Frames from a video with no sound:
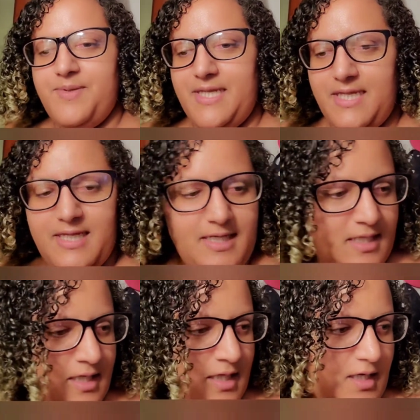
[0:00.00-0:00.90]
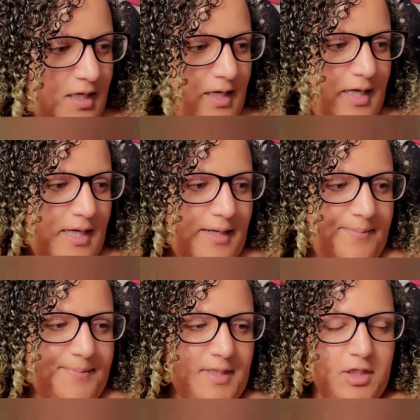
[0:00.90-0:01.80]
be
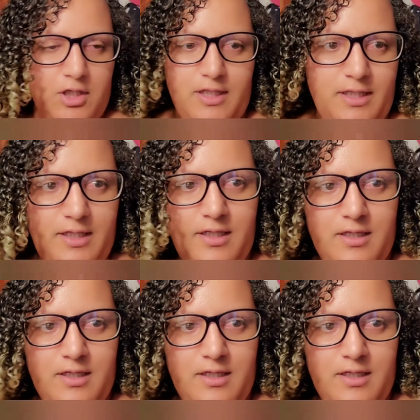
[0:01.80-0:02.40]
good